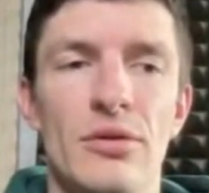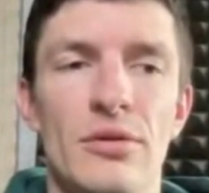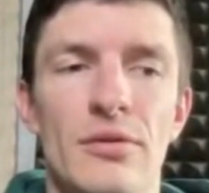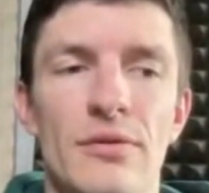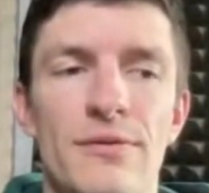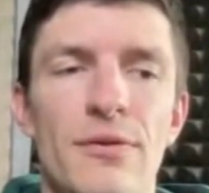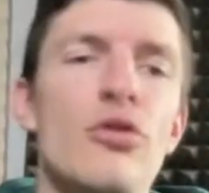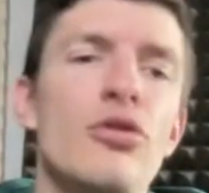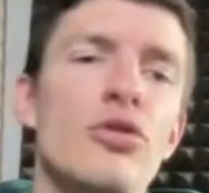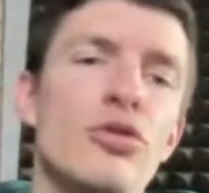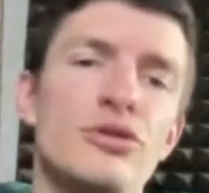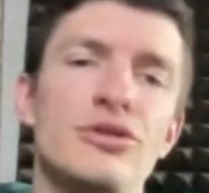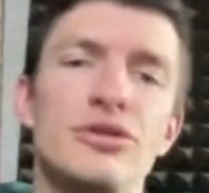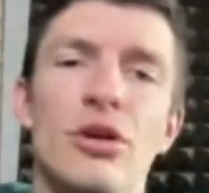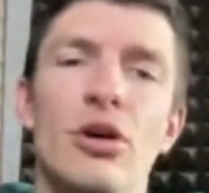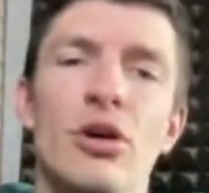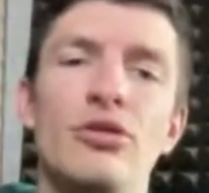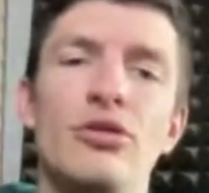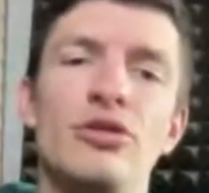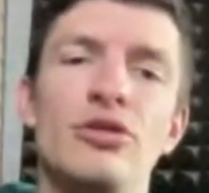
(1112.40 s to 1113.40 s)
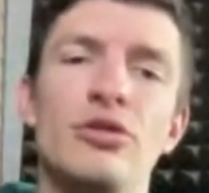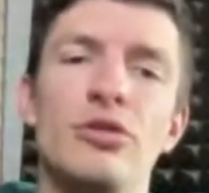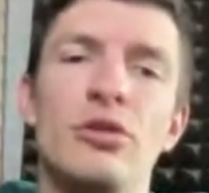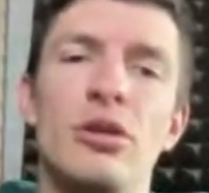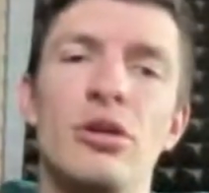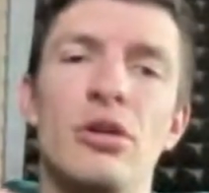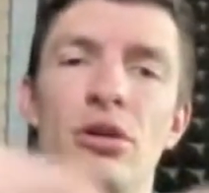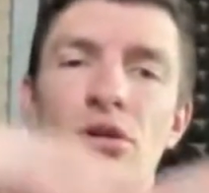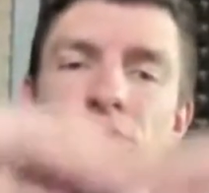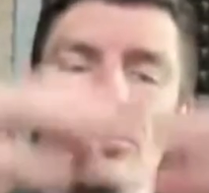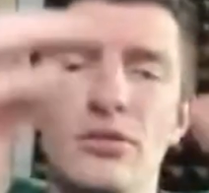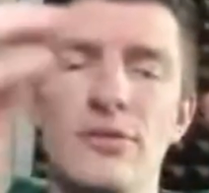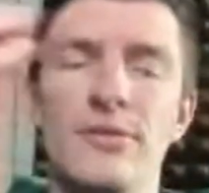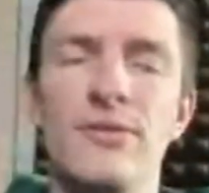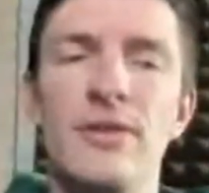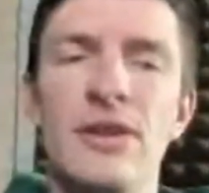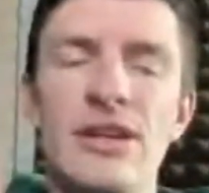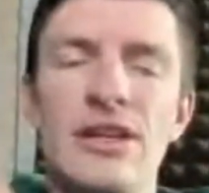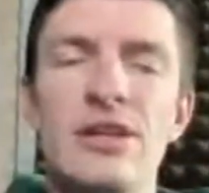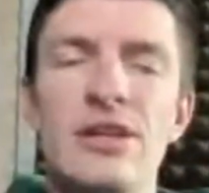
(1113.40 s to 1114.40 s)
focus on your
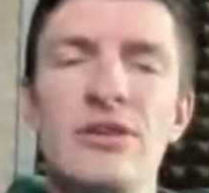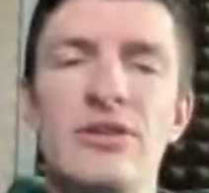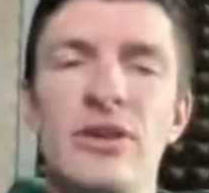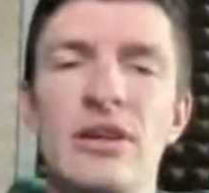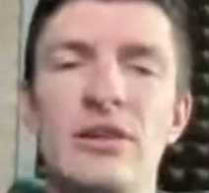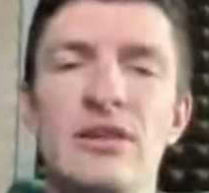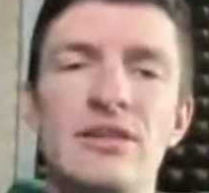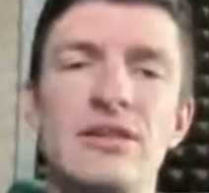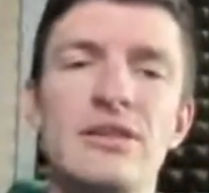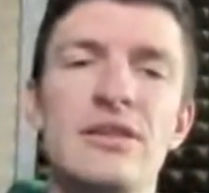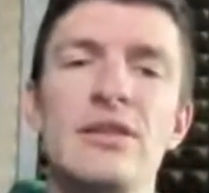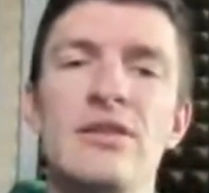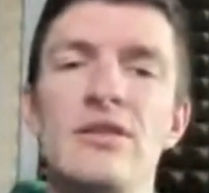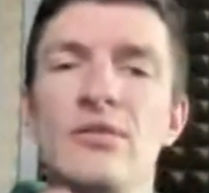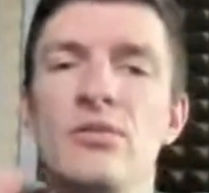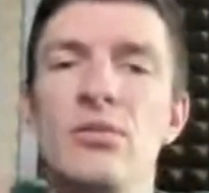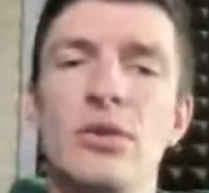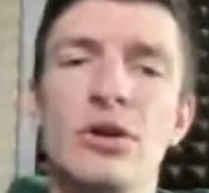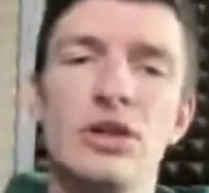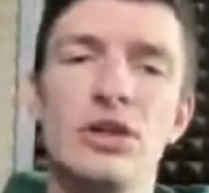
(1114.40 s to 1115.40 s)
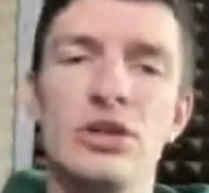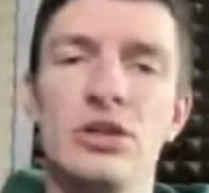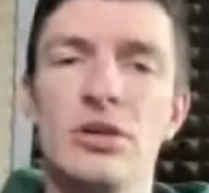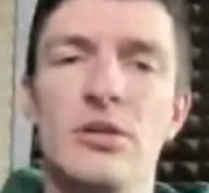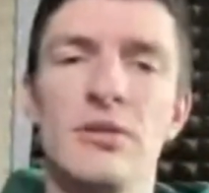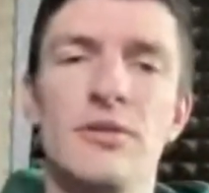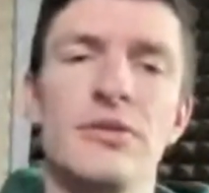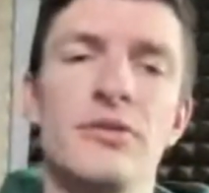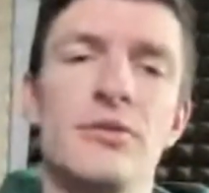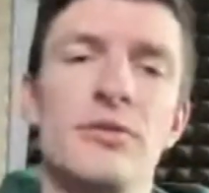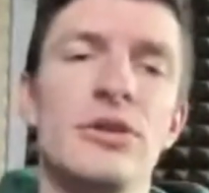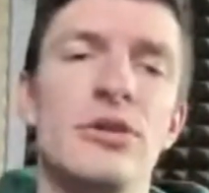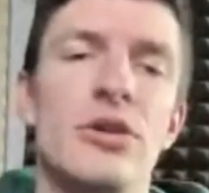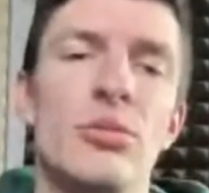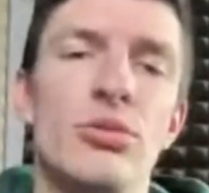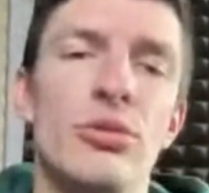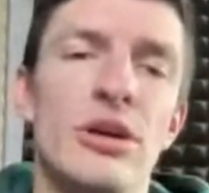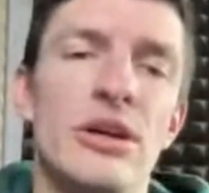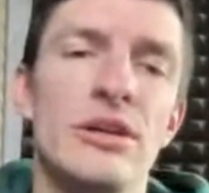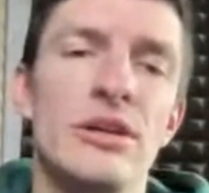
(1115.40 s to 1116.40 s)
fleet and see which street
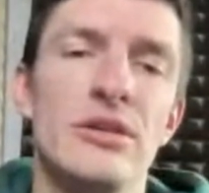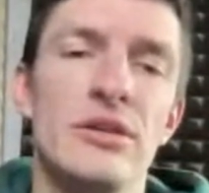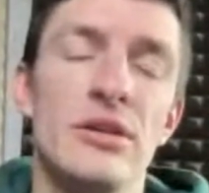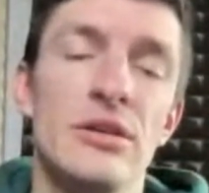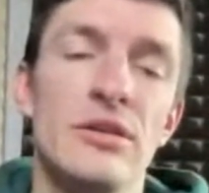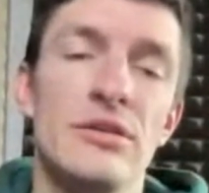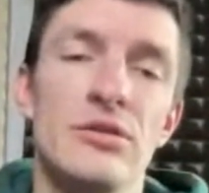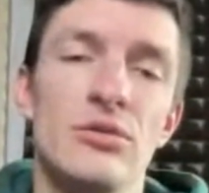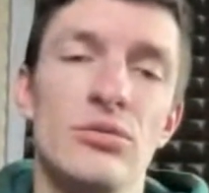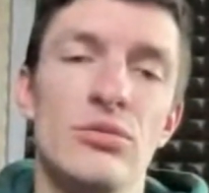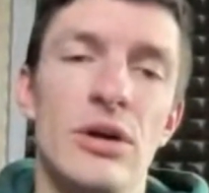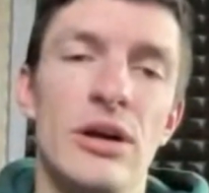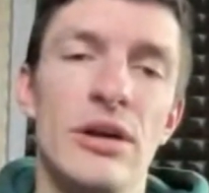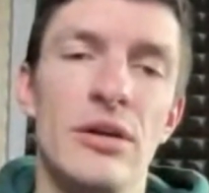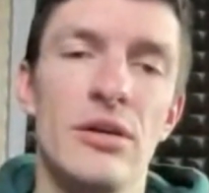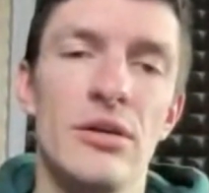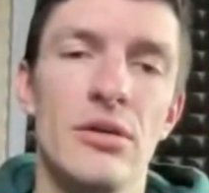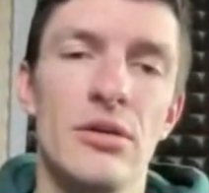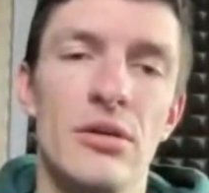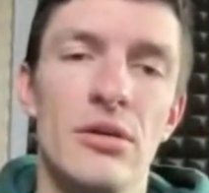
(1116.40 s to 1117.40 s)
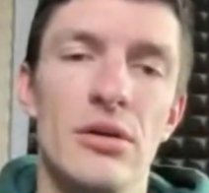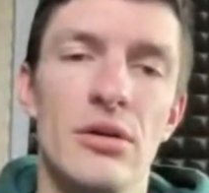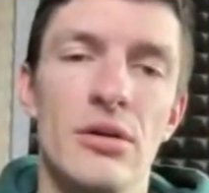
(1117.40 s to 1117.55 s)
operator is the one